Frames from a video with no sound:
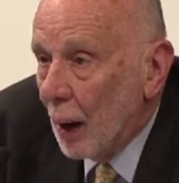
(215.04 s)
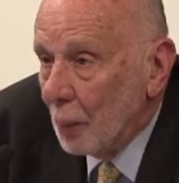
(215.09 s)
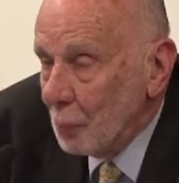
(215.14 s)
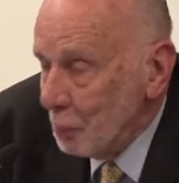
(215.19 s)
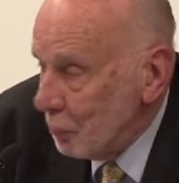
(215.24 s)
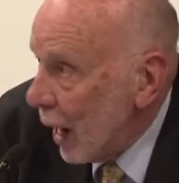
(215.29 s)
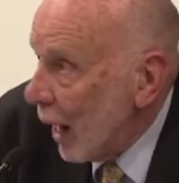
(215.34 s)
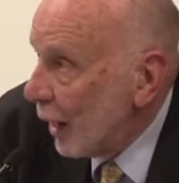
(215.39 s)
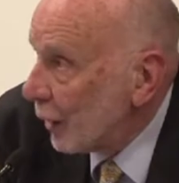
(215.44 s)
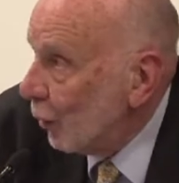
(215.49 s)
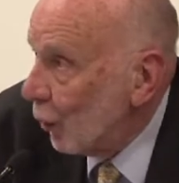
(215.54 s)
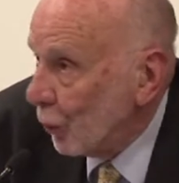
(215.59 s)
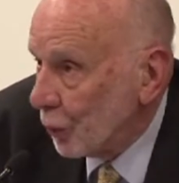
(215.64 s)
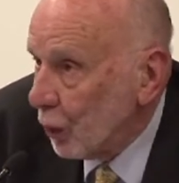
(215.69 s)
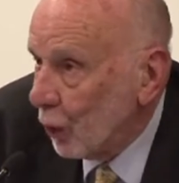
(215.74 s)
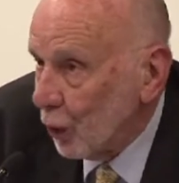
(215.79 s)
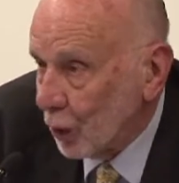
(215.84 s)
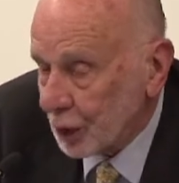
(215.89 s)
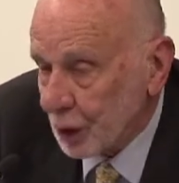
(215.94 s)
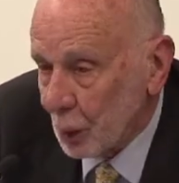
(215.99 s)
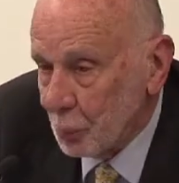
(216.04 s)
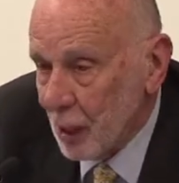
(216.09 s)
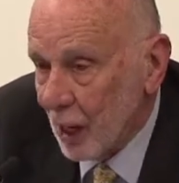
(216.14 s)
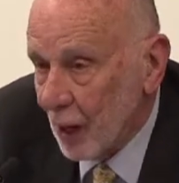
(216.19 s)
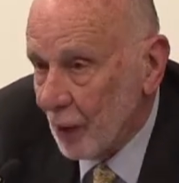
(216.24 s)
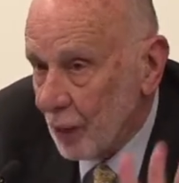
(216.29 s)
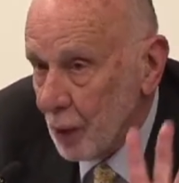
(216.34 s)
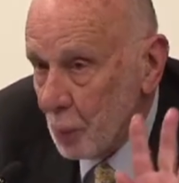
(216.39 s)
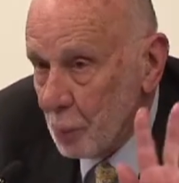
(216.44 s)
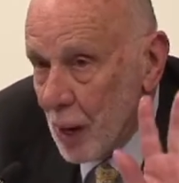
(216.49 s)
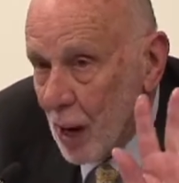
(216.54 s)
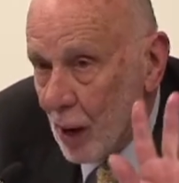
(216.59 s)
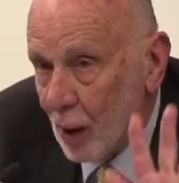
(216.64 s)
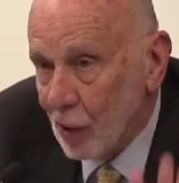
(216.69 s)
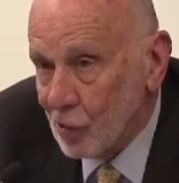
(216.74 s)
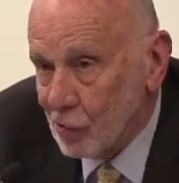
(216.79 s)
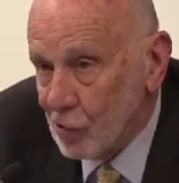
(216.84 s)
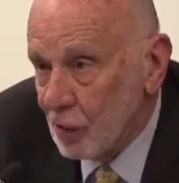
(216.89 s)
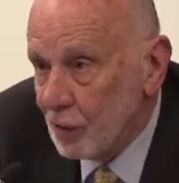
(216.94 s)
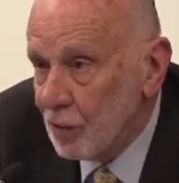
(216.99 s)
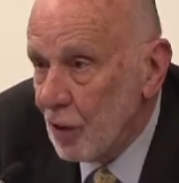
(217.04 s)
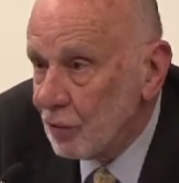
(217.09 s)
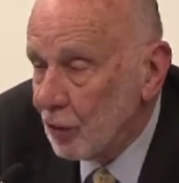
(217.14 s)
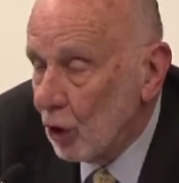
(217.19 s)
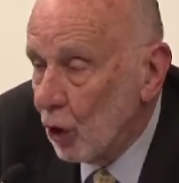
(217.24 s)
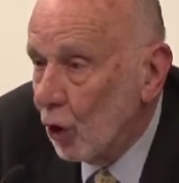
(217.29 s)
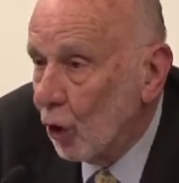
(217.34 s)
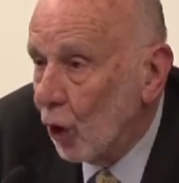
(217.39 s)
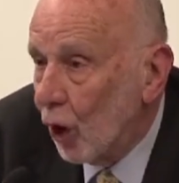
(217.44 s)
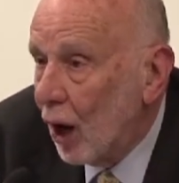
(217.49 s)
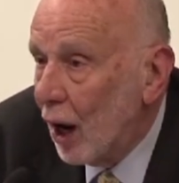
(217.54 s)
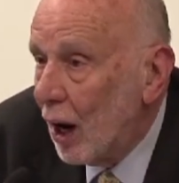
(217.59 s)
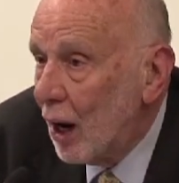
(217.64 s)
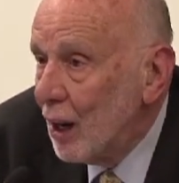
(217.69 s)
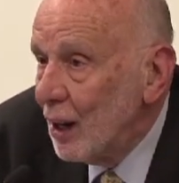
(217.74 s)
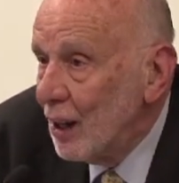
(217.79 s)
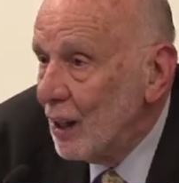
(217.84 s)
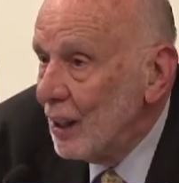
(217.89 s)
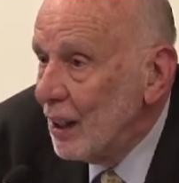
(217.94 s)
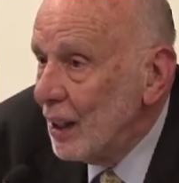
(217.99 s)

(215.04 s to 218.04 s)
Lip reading: Michael talks about the power of 4.